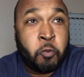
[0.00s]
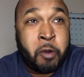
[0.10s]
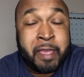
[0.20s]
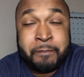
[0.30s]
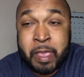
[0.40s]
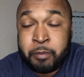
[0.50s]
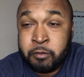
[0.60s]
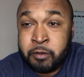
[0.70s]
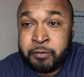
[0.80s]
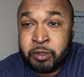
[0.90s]
white paper
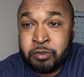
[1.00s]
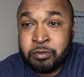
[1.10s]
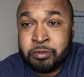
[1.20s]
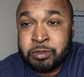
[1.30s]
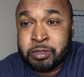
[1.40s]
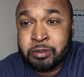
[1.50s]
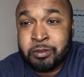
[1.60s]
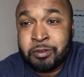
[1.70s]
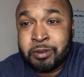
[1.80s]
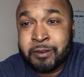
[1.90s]
reviews
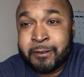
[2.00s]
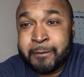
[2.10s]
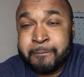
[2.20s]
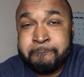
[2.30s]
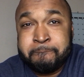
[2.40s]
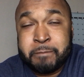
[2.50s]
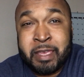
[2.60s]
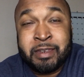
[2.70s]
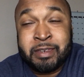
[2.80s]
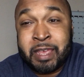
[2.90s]
or
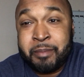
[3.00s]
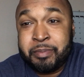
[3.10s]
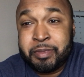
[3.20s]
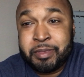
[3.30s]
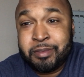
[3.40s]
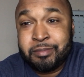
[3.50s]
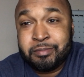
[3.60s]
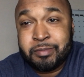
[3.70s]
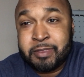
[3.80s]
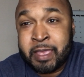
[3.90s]
in-depth
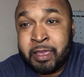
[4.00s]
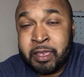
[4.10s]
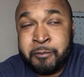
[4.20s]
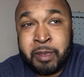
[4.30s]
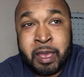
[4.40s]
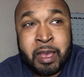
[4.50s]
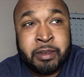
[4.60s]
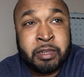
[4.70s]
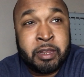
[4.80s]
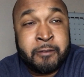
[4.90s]
thinking
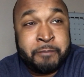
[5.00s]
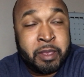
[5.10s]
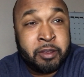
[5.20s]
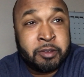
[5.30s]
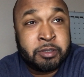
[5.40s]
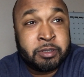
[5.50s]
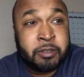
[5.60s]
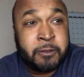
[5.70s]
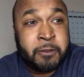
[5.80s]
behind it, it appears.